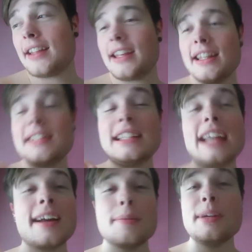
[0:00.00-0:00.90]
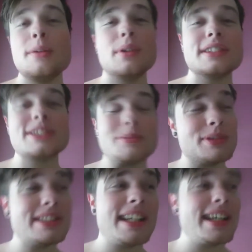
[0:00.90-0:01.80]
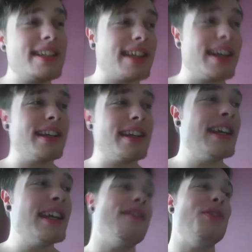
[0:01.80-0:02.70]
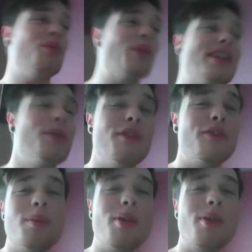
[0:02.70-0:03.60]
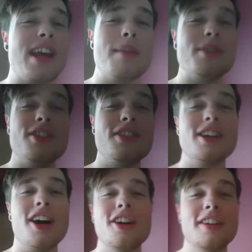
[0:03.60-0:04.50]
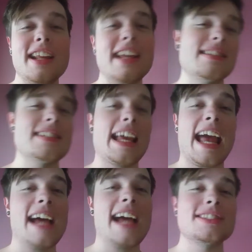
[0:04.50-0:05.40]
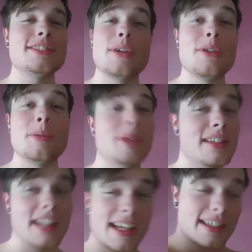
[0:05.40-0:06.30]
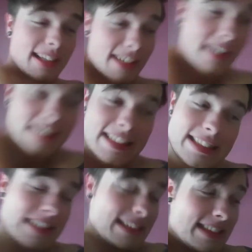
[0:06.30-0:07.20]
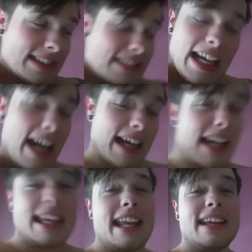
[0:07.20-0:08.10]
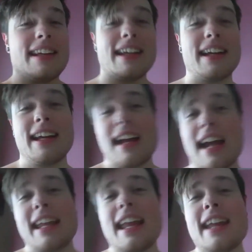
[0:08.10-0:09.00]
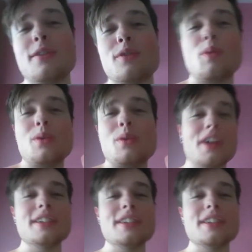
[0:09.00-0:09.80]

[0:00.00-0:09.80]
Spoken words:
it's got to be what someone taking, like, if you went to a football game and you took 100 hits of acid, what it would be like. Like, I can't with words